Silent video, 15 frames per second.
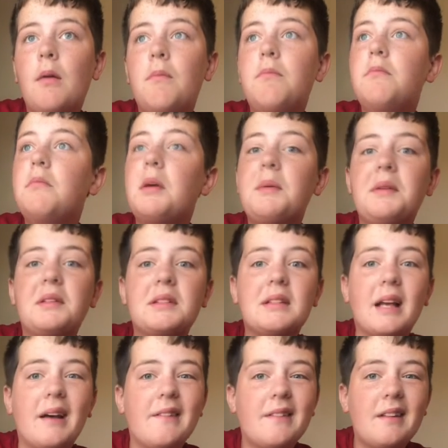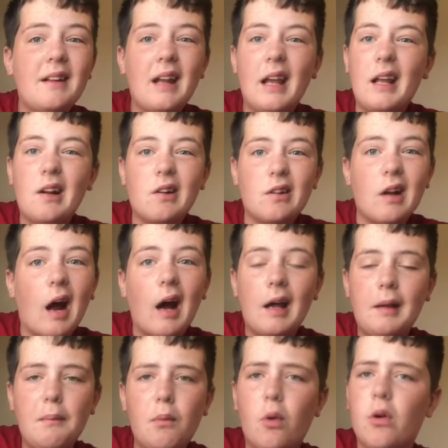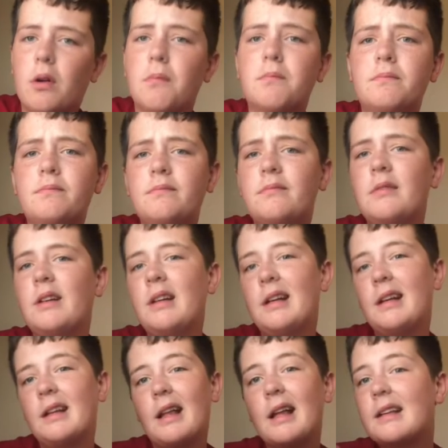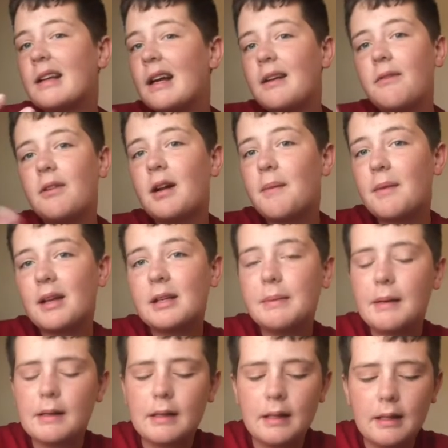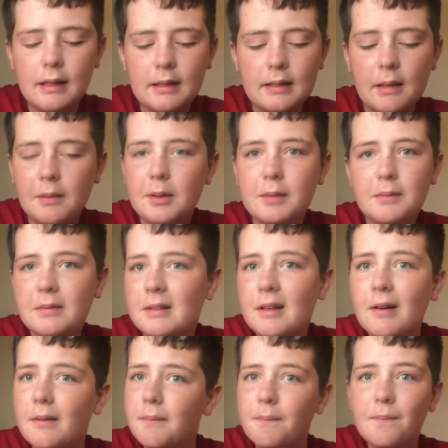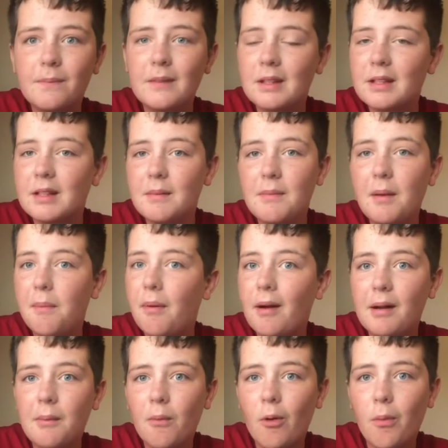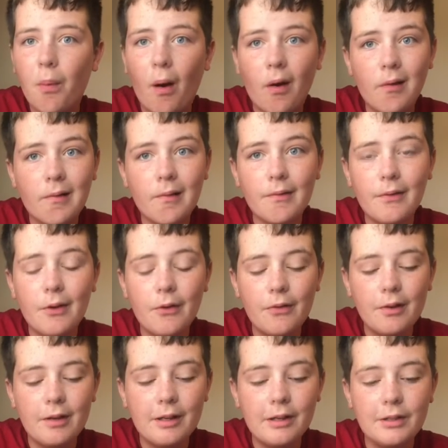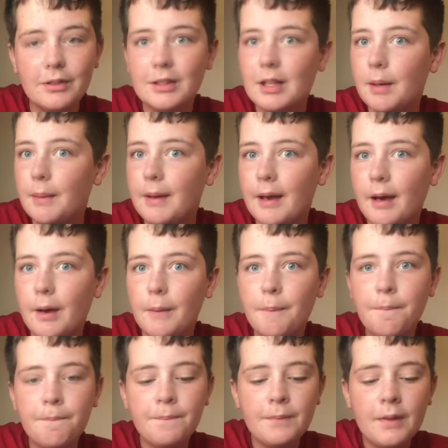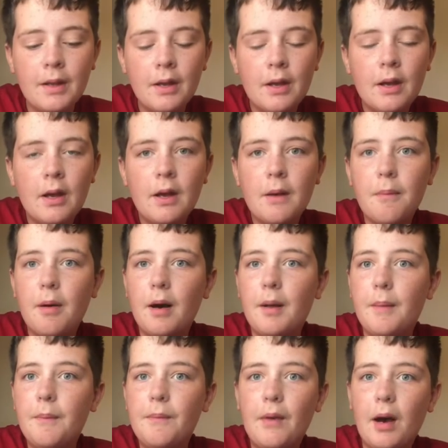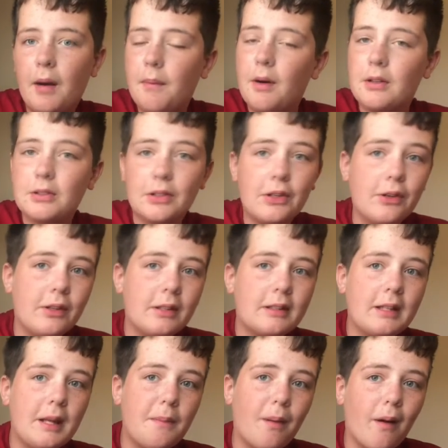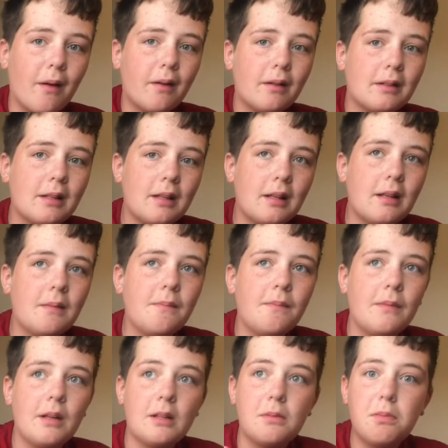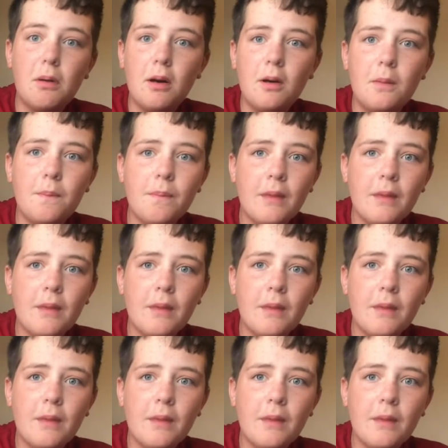Maybe 7, 8, or 9 more. That's kind of what I'm expecting this summer. So there's going to be plenty more park review videos coming out. But I'm also doing state parks as well.